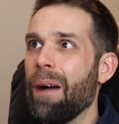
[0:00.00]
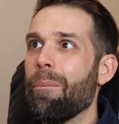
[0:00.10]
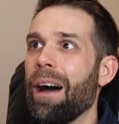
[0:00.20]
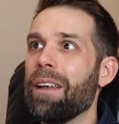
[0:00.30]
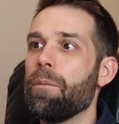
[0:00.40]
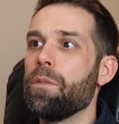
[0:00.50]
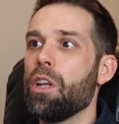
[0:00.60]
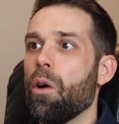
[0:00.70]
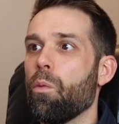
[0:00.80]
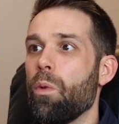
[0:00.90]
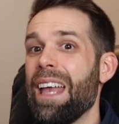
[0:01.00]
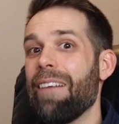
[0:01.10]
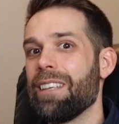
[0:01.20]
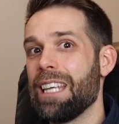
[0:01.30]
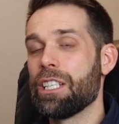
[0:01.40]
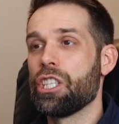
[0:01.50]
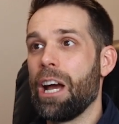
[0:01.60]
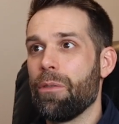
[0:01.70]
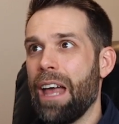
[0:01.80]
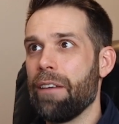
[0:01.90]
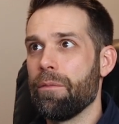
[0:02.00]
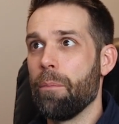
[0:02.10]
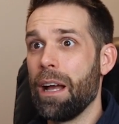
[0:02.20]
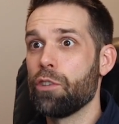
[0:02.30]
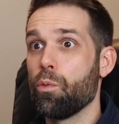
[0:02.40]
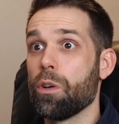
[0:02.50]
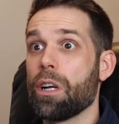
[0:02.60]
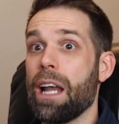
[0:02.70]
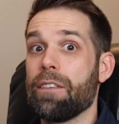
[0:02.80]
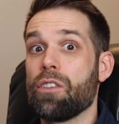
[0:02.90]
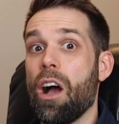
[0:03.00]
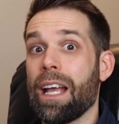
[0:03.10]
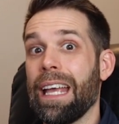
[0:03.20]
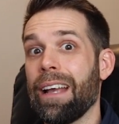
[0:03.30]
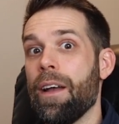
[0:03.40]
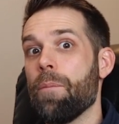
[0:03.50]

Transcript: But, we haven't niched down that much. We're kind of talking